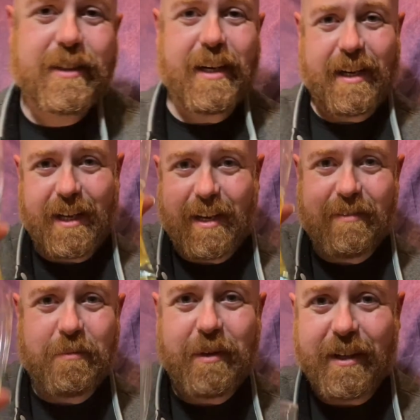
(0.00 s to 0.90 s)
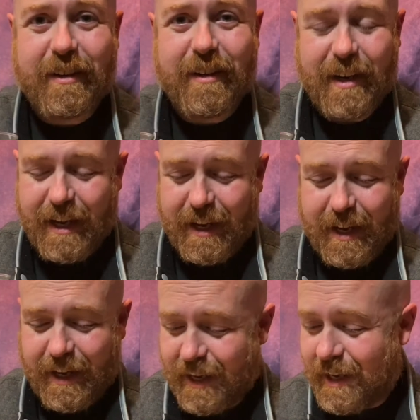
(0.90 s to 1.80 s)
have a beer
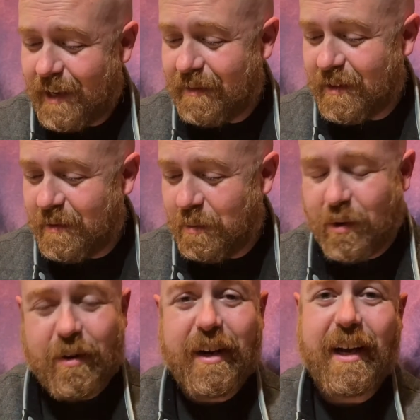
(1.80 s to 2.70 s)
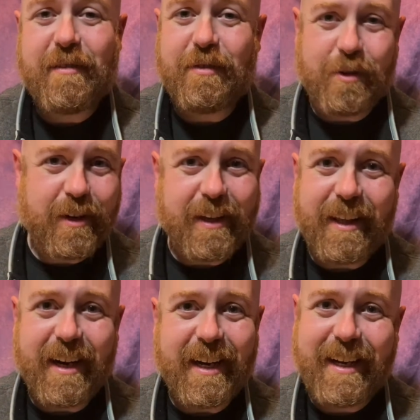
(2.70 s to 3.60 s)
from a brewery out of Florida
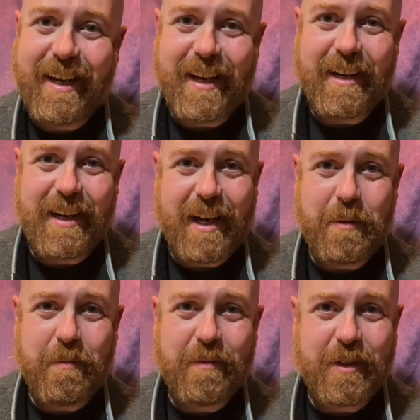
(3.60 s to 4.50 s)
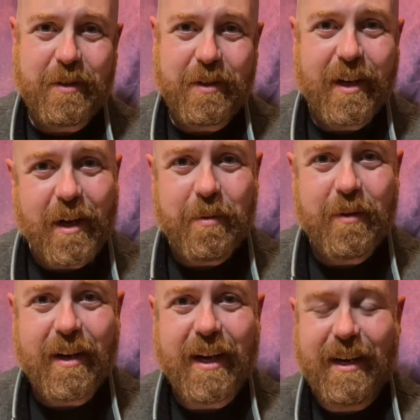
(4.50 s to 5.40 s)
that I can't name due to
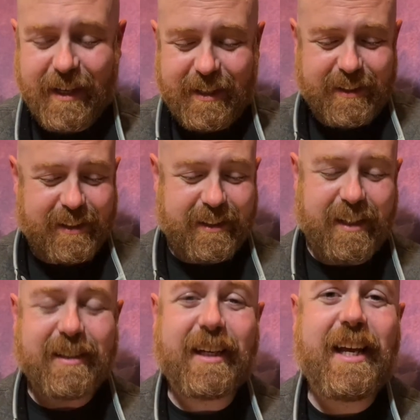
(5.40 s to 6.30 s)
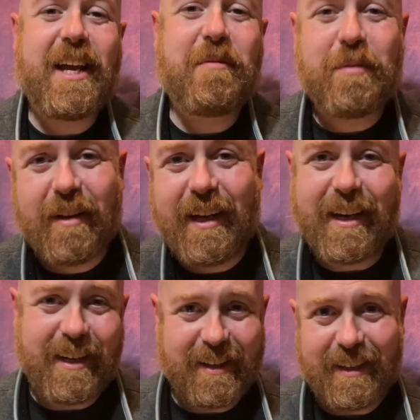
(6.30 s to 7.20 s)
copyright, just as I can't play
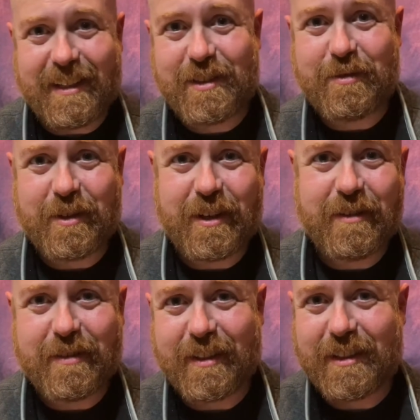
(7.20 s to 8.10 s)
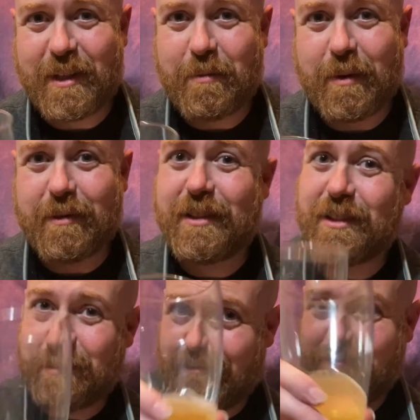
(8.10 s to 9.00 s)
any of these for you for the same purposes.
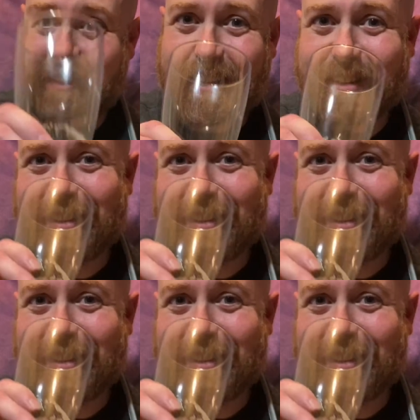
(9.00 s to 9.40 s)
But cheers.